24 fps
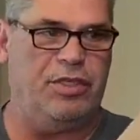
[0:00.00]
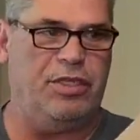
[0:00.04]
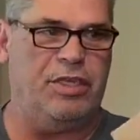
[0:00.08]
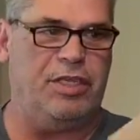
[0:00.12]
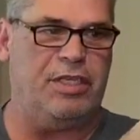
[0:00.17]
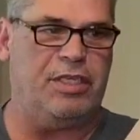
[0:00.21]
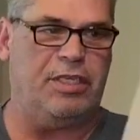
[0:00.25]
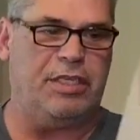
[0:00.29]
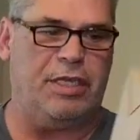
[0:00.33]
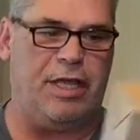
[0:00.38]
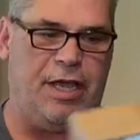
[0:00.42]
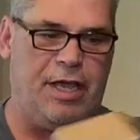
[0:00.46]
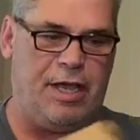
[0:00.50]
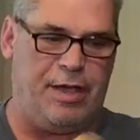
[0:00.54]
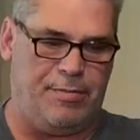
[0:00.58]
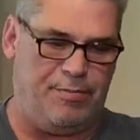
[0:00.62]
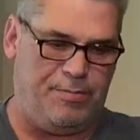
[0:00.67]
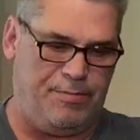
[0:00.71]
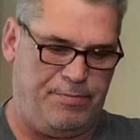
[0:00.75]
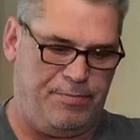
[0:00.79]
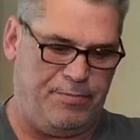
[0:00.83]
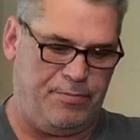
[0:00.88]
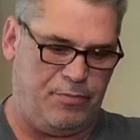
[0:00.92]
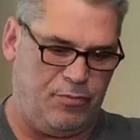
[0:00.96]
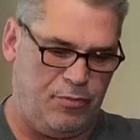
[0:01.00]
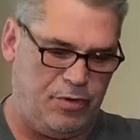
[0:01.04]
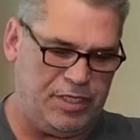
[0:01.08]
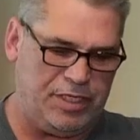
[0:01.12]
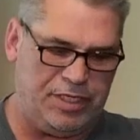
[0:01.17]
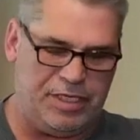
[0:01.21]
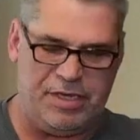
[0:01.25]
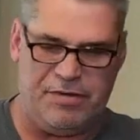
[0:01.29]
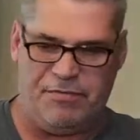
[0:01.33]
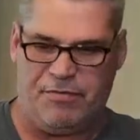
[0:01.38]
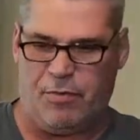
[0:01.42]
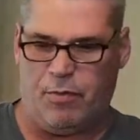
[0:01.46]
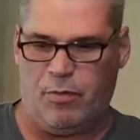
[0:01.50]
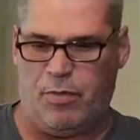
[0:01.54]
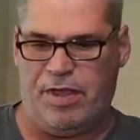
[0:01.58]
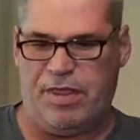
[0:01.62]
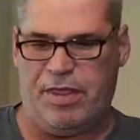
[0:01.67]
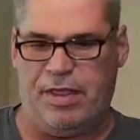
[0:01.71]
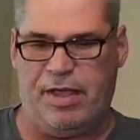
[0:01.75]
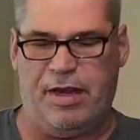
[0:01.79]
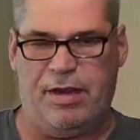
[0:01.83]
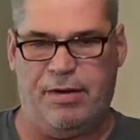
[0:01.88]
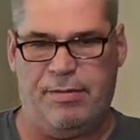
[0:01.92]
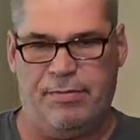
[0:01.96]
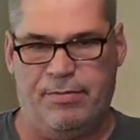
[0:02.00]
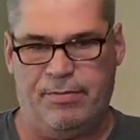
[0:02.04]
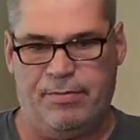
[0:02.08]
this receiver with it.